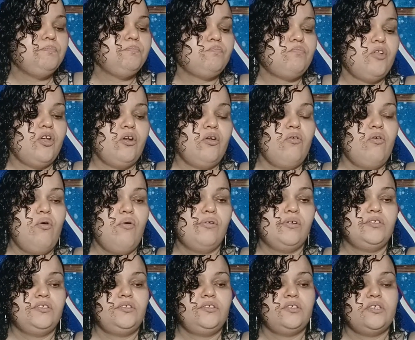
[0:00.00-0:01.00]
Then, of
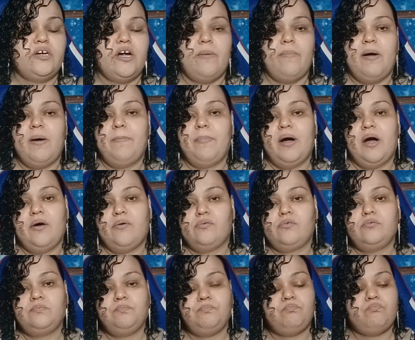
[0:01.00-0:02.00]
course, I got my
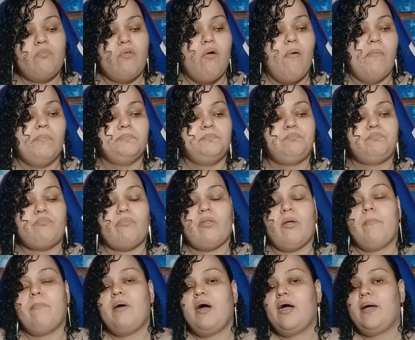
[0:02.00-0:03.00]
bottle,
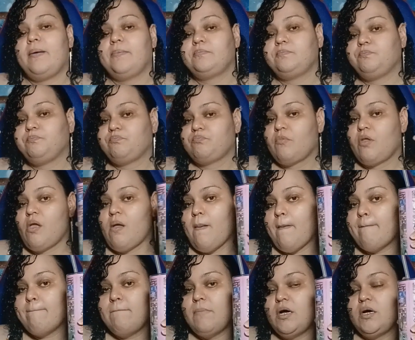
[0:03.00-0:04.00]
my
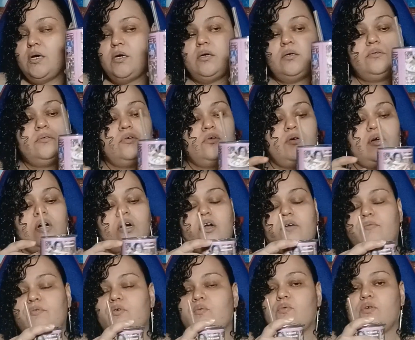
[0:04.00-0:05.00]
mug, or
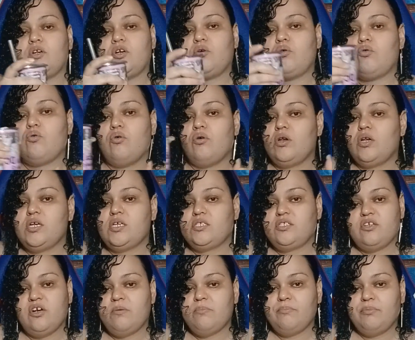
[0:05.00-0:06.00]
however you want to call it,
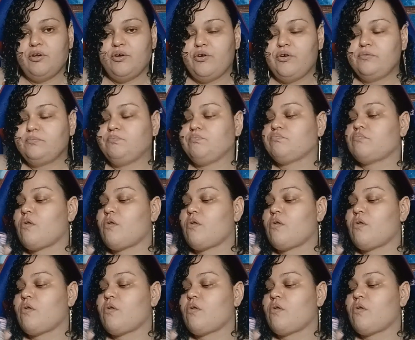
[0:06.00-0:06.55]
tumbler.